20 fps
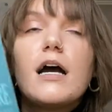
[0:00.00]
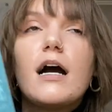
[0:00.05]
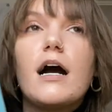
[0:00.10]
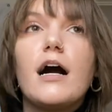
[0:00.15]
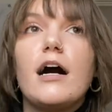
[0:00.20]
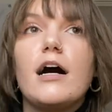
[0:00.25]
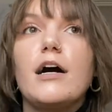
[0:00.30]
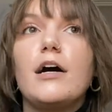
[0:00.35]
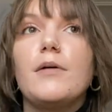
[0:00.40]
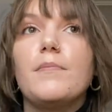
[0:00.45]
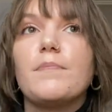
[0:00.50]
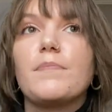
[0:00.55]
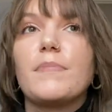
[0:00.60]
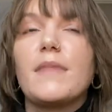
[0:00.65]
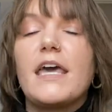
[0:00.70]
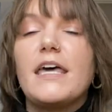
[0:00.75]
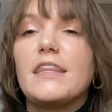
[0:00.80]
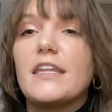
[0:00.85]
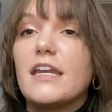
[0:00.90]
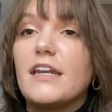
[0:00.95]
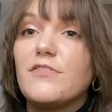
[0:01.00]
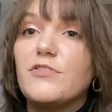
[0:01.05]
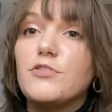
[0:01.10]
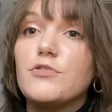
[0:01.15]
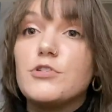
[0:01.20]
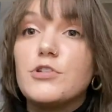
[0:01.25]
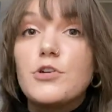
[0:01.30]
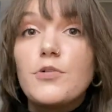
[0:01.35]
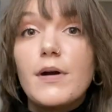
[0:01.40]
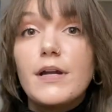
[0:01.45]
Um, and then if you
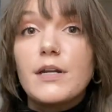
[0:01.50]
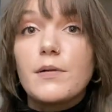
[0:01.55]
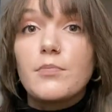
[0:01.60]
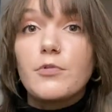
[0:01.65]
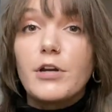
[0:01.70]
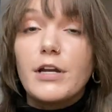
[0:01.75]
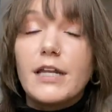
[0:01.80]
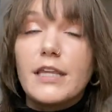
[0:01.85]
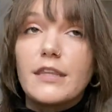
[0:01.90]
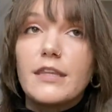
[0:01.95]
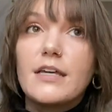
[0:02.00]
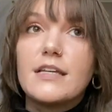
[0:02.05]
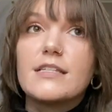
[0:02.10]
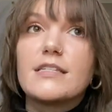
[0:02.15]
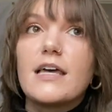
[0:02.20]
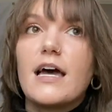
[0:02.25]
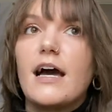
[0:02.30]
do end up reading this,